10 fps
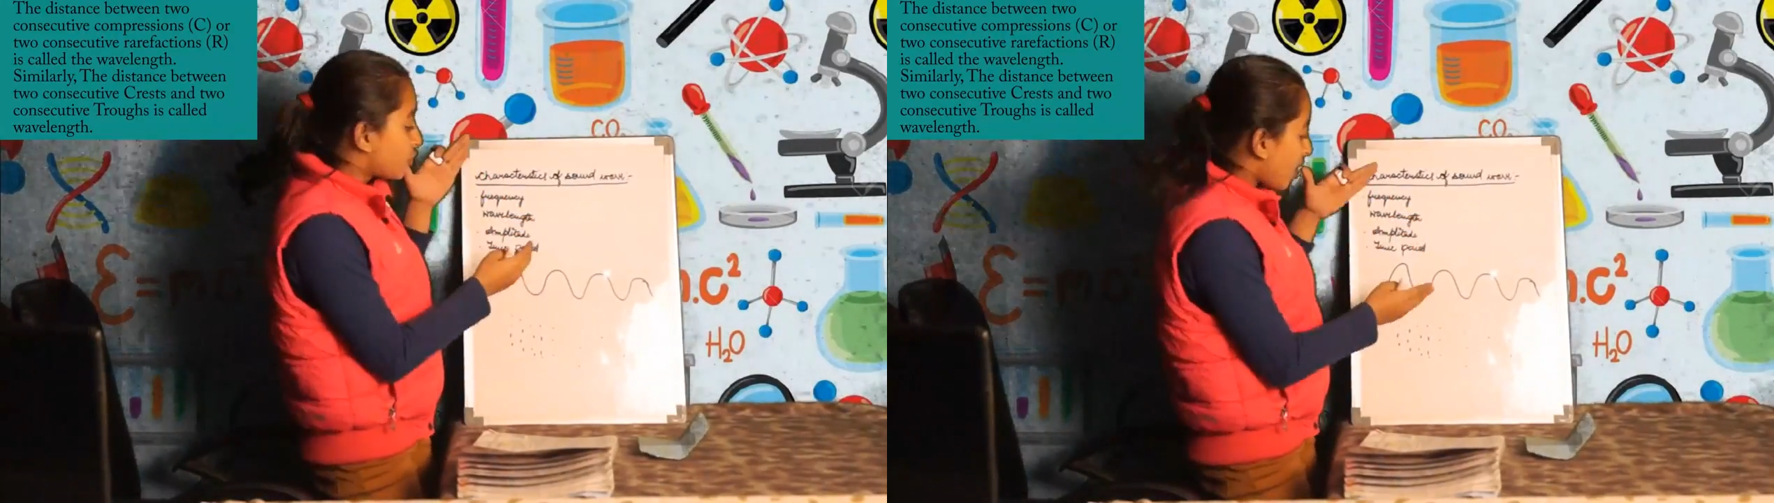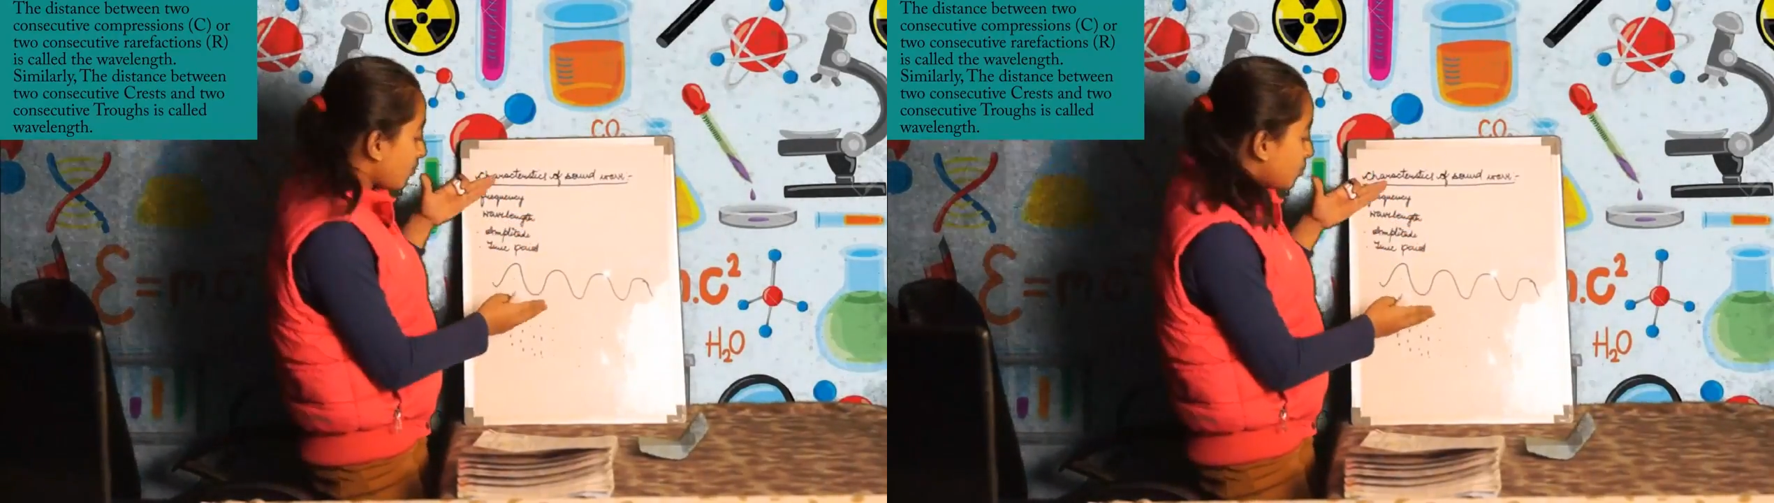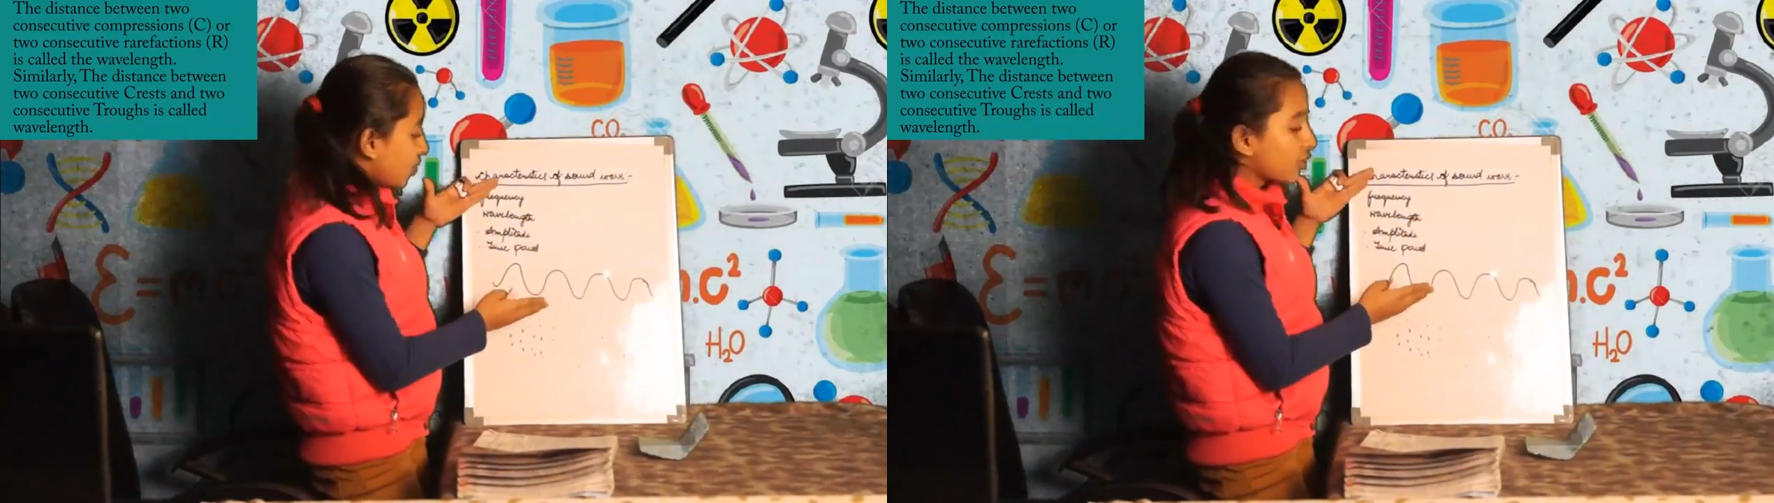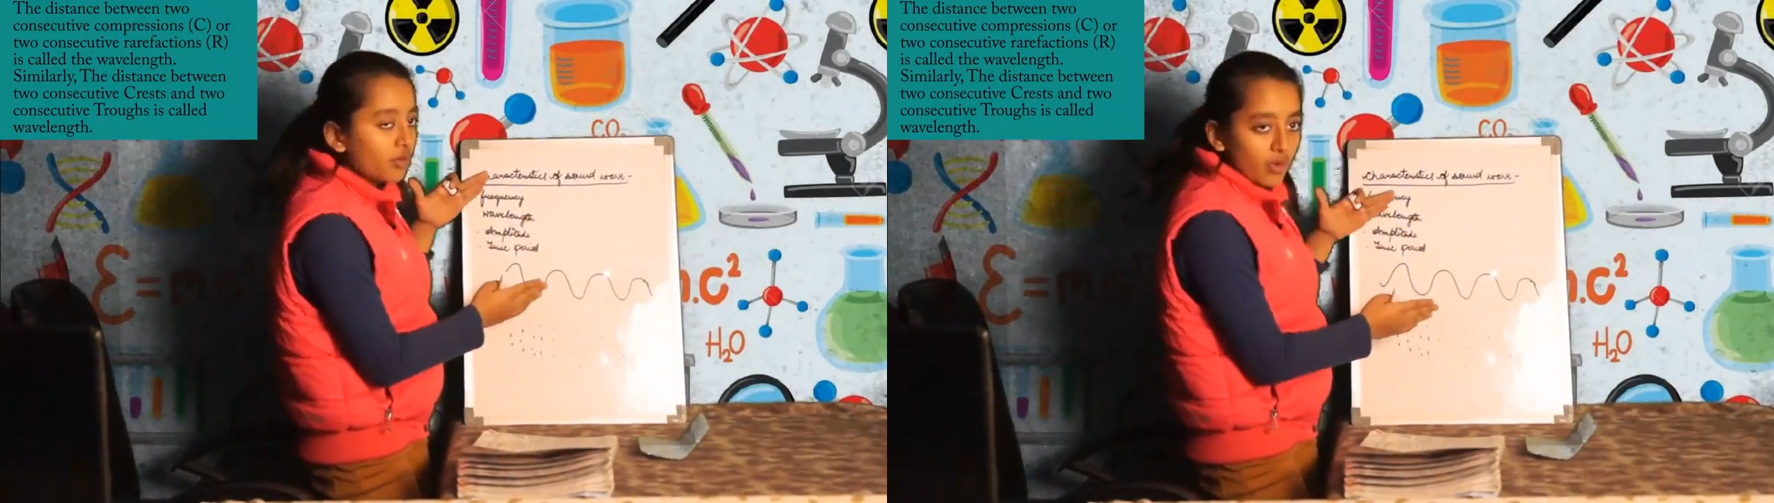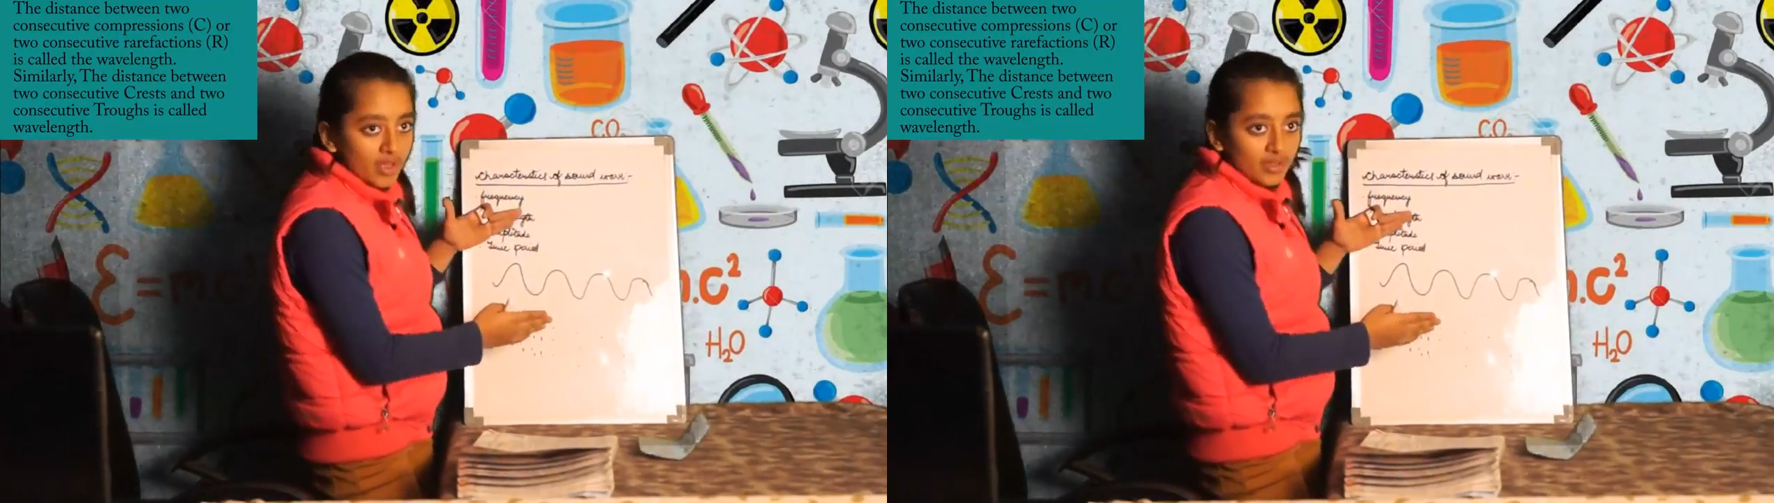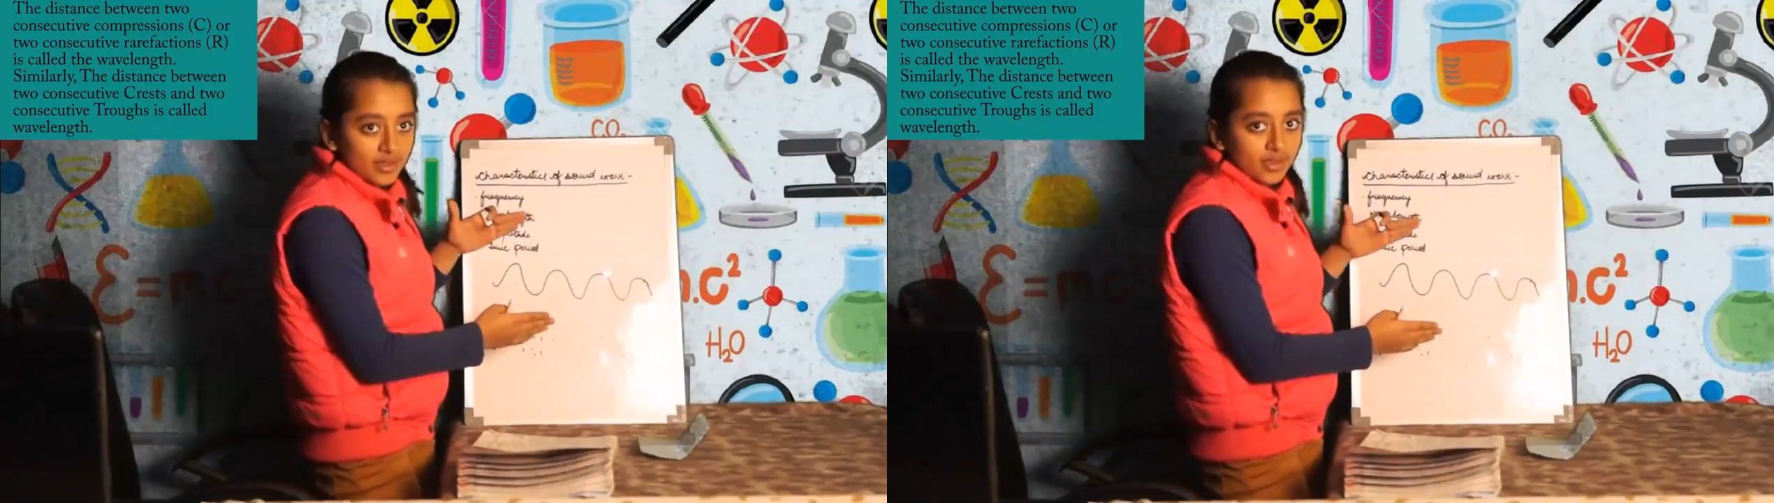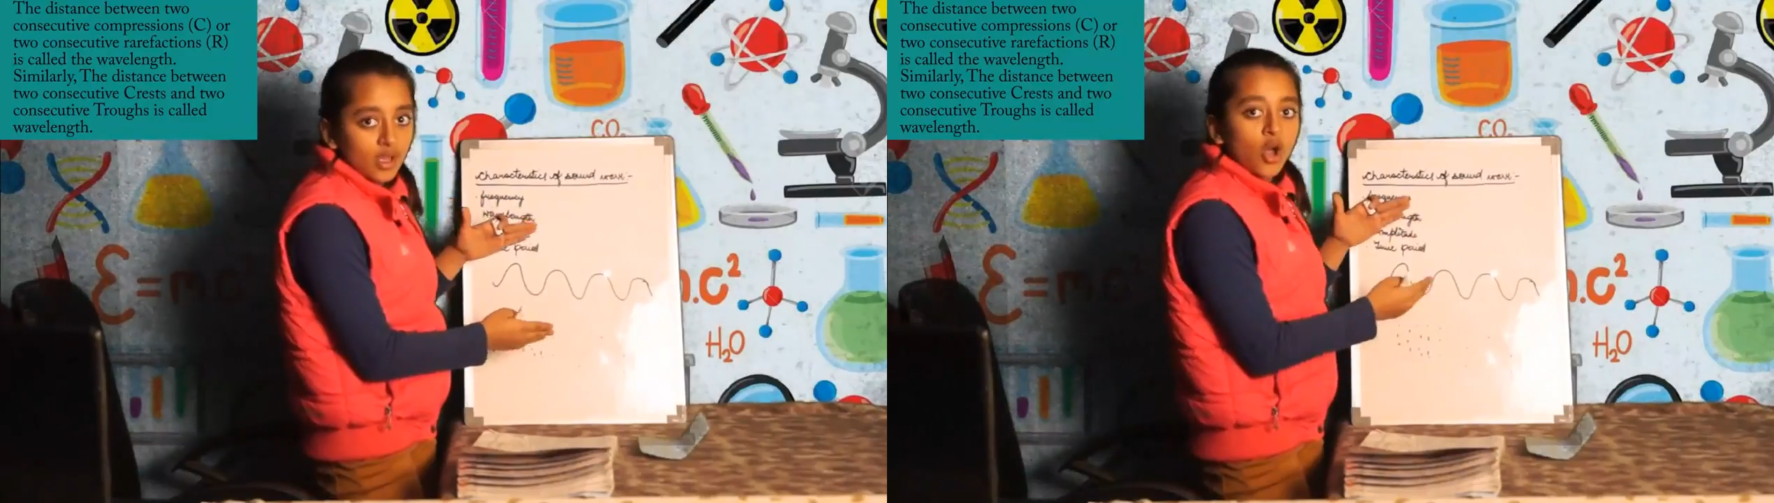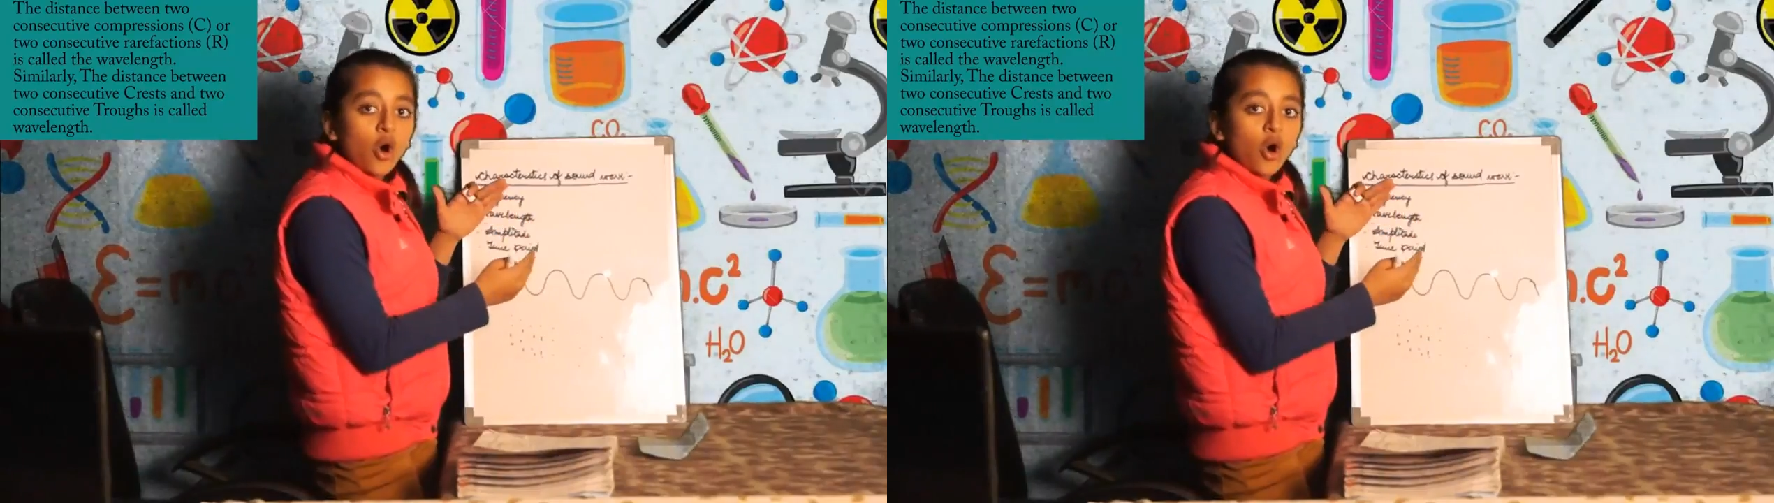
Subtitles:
troughs or crests,